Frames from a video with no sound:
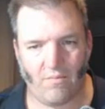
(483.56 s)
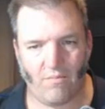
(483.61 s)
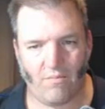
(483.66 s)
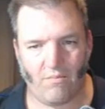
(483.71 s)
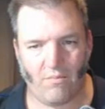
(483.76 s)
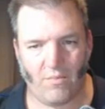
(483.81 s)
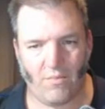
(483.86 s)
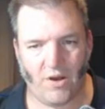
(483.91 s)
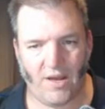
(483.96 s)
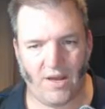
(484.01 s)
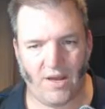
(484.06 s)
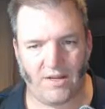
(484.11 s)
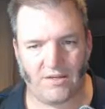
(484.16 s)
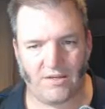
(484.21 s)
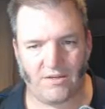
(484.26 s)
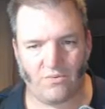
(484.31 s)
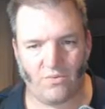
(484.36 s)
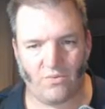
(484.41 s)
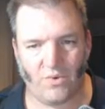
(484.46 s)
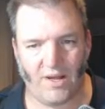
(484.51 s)

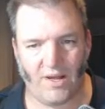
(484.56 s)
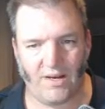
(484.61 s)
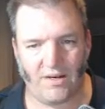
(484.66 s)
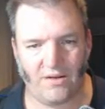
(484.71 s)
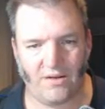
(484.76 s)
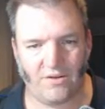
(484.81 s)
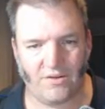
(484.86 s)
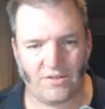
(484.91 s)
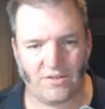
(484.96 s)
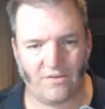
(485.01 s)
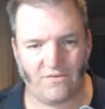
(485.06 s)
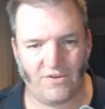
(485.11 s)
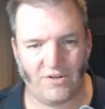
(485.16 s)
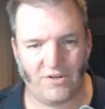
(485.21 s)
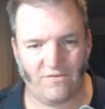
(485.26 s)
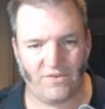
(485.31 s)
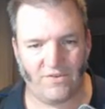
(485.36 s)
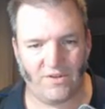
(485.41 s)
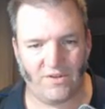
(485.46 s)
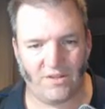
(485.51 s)
minus 1, because I've
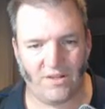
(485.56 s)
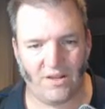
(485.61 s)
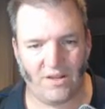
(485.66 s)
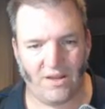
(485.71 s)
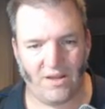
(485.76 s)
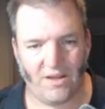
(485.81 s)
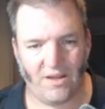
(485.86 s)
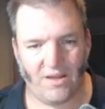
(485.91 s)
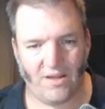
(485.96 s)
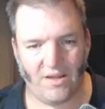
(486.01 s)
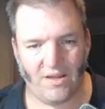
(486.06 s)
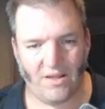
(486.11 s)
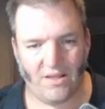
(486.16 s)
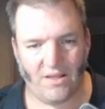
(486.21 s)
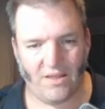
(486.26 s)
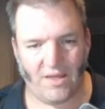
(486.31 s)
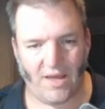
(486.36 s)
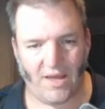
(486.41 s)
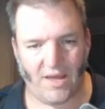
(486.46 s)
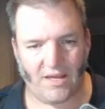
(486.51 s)
shifted
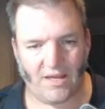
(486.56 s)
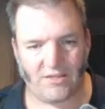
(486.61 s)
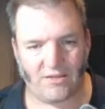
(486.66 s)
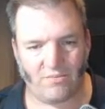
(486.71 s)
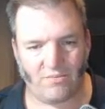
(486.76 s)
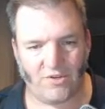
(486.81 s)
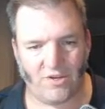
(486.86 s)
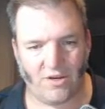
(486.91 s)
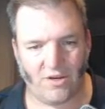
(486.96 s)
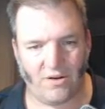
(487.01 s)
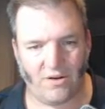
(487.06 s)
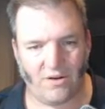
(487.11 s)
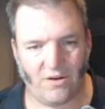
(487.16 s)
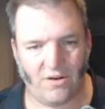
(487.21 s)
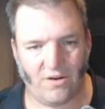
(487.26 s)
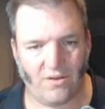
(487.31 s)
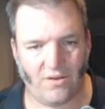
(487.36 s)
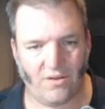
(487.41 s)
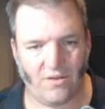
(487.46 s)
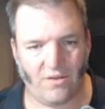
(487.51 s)
the asymptote,
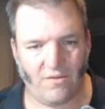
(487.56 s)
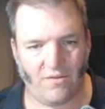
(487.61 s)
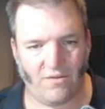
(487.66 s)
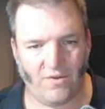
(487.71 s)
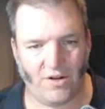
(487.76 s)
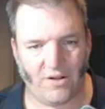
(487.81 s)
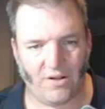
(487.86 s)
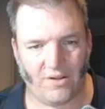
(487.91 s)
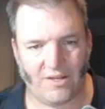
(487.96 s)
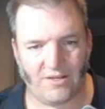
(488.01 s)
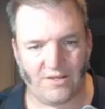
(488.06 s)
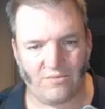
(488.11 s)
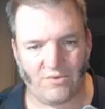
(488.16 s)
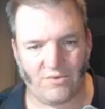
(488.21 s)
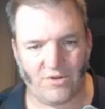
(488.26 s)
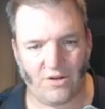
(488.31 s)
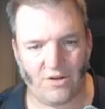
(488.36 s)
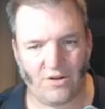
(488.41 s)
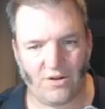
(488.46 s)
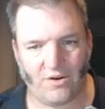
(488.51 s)
the vertical
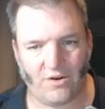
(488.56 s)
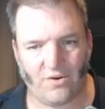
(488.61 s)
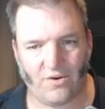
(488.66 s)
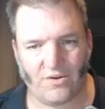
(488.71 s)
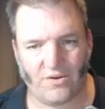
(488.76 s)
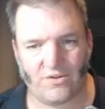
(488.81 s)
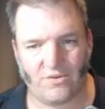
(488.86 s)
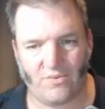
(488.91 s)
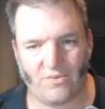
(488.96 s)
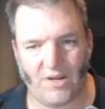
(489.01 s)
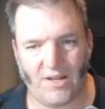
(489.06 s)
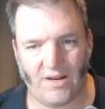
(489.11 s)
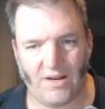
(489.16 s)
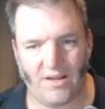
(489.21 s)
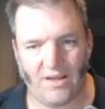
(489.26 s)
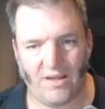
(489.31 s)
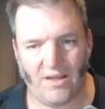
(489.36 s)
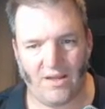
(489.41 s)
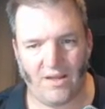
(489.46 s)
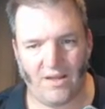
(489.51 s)
asymptote across 1,
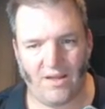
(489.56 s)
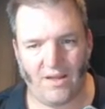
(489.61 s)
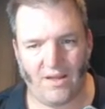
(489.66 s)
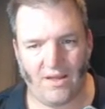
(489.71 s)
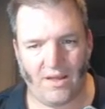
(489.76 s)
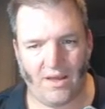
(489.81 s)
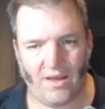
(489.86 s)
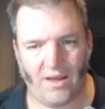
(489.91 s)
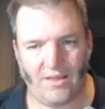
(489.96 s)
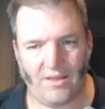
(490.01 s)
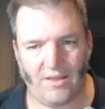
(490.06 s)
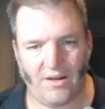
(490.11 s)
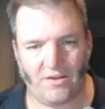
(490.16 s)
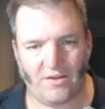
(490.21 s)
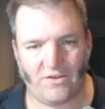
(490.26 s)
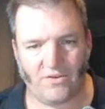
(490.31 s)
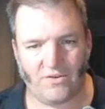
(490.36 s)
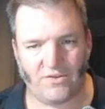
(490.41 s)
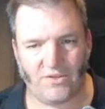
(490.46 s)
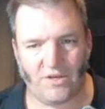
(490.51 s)
and then
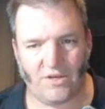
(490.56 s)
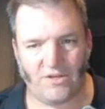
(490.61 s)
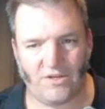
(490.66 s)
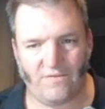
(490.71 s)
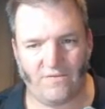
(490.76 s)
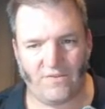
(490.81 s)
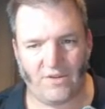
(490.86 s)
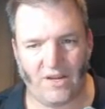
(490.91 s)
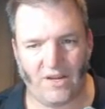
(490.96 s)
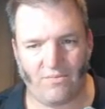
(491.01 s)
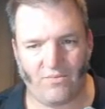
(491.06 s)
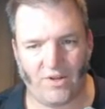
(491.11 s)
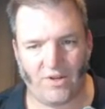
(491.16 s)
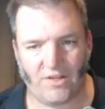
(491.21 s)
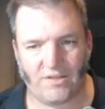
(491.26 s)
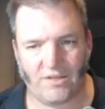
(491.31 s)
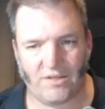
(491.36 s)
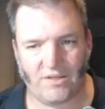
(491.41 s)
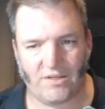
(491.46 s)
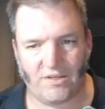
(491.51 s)
it's also shifted up
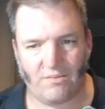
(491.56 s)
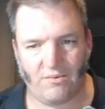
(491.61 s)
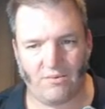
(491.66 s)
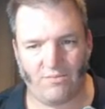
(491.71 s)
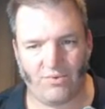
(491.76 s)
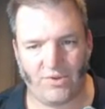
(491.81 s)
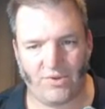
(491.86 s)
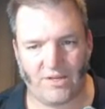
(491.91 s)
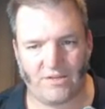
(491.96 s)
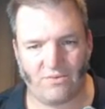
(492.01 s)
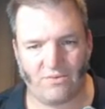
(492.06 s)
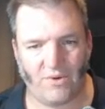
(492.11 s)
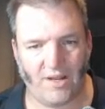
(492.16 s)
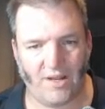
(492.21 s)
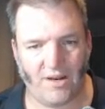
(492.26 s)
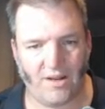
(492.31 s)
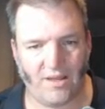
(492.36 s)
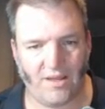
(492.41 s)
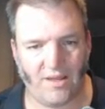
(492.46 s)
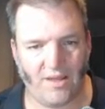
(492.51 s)
1, so it's going to be plus
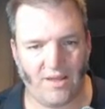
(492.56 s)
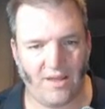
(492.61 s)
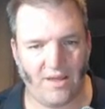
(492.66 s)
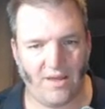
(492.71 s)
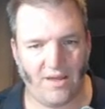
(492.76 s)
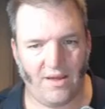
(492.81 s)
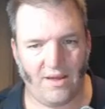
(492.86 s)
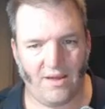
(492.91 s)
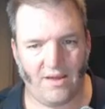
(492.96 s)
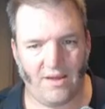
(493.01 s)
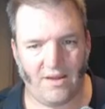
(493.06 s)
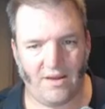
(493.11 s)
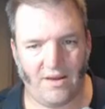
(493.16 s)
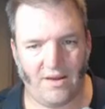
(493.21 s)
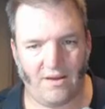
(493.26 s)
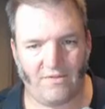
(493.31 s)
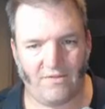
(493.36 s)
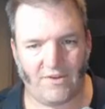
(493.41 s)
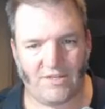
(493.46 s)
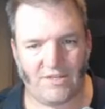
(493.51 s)
1.
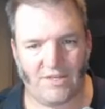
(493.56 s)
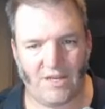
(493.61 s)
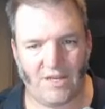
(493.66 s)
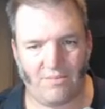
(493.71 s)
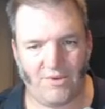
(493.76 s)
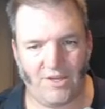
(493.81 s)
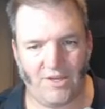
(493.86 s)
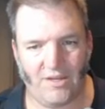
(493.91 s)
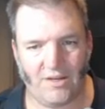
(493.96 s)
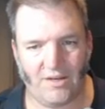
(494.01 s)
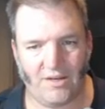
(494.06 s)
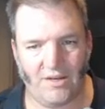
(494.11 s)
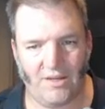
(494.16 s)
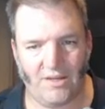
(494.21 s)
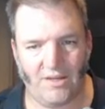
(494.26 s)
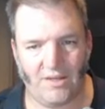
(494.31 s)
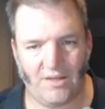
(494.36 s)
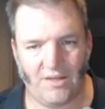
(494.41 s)
Now if I sub in